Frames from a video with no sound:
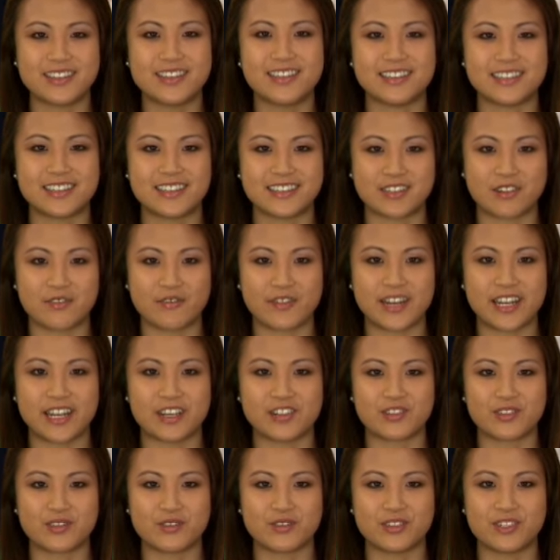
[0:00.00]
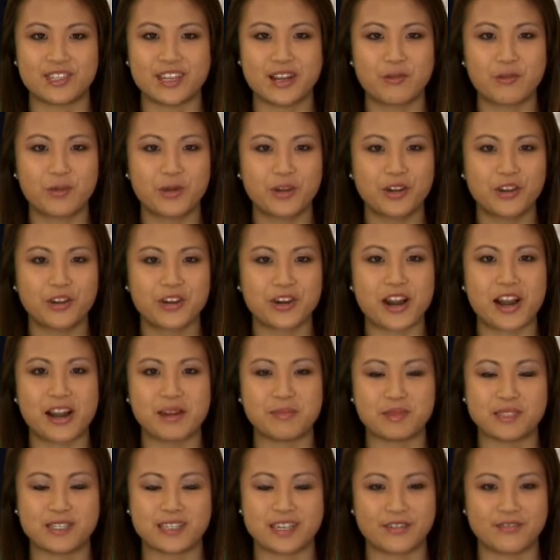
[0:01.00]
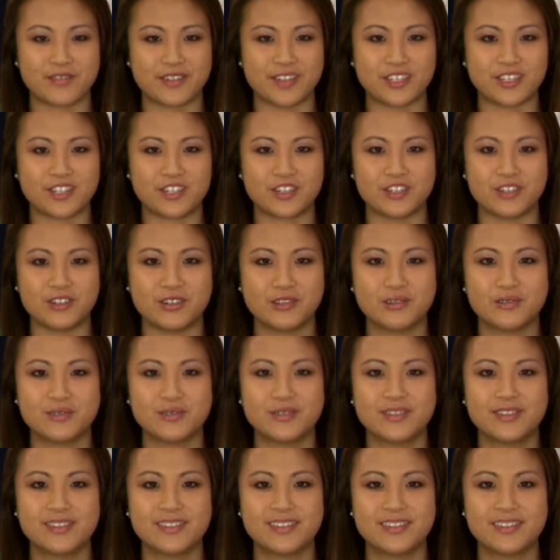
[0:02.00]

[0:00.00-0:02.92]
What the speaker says: This is the Financial News Network. I'm Stephanie Hsu.